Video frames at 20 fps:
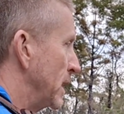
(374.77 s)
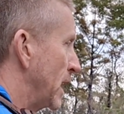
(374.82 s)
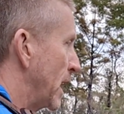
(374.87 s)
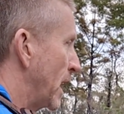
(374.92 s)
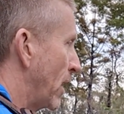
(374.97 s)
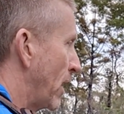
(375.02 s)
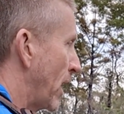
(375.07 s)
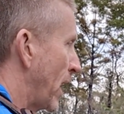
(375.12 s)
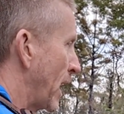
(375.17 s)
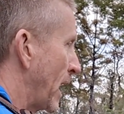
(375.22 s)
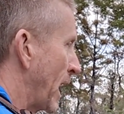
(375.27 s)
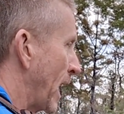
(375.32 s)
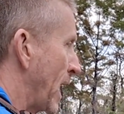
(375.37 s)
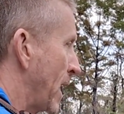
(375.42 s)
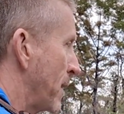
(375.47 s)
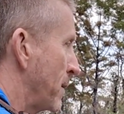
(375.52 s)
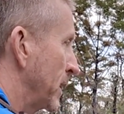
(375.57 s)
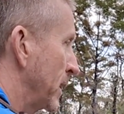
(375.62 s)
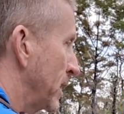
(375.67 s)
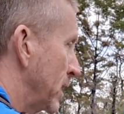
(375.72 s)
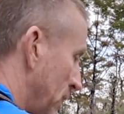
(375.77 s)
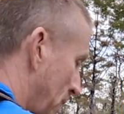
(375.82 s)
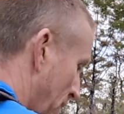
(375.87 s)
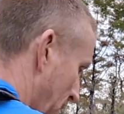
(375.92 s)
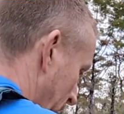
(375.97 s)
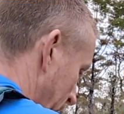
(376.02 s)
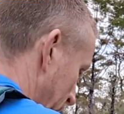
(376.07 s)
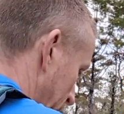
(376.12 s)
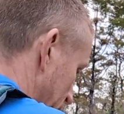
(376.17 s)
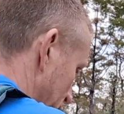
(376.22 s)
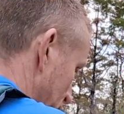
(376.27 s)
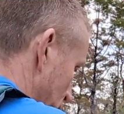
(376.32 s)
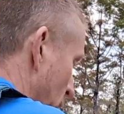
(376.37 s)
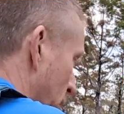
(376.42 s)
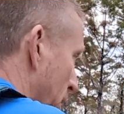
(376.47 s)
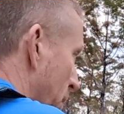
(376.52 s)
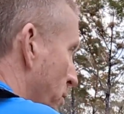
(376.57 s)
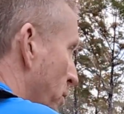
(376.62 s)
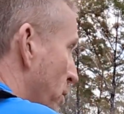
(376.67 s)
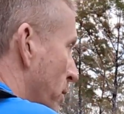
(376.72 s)
Now, I am inclined to
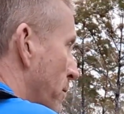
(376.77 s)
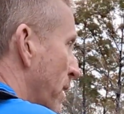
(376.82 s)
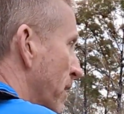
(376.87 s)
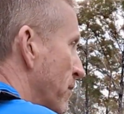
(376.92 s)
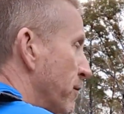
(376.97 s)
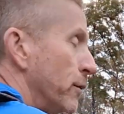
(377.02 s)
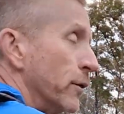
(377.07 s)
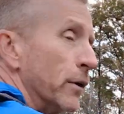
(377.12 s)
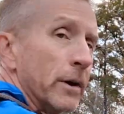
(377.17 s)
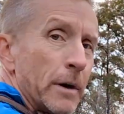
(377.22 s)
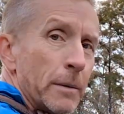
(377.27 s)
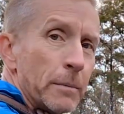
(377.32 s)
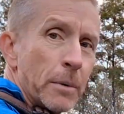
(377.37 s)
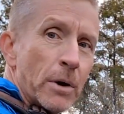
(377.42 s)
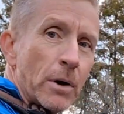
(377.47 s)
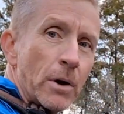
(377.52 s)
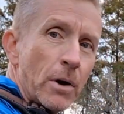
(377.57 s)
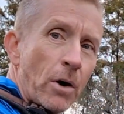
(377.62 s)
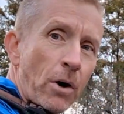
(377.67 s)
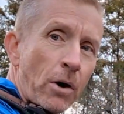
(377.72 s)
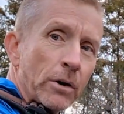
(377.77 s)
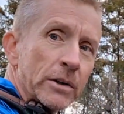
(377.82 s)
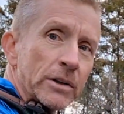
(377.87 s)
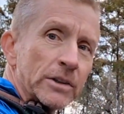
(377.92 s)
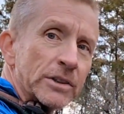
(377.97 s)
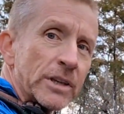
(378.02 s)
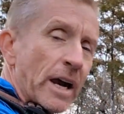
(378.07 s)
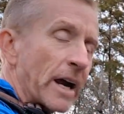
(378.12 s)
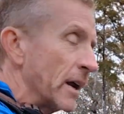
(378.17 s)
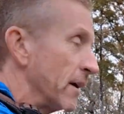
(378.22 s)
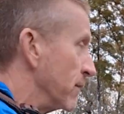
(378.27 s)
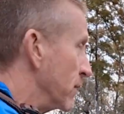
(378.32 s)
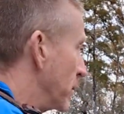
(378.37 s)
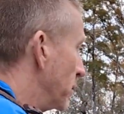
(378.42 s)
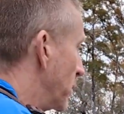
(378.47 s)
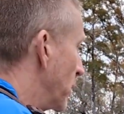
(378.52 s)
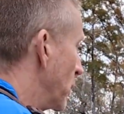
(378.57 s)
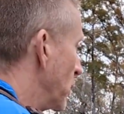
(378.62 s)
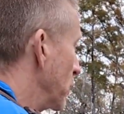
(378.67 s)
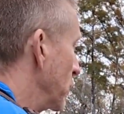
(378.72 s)
want to put my foot up on the side of the
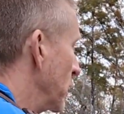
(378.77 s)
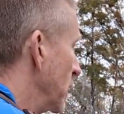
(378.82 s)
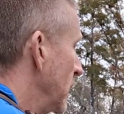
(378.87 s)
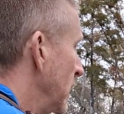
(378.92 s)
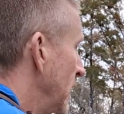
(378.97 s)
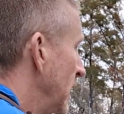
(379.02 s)
boat.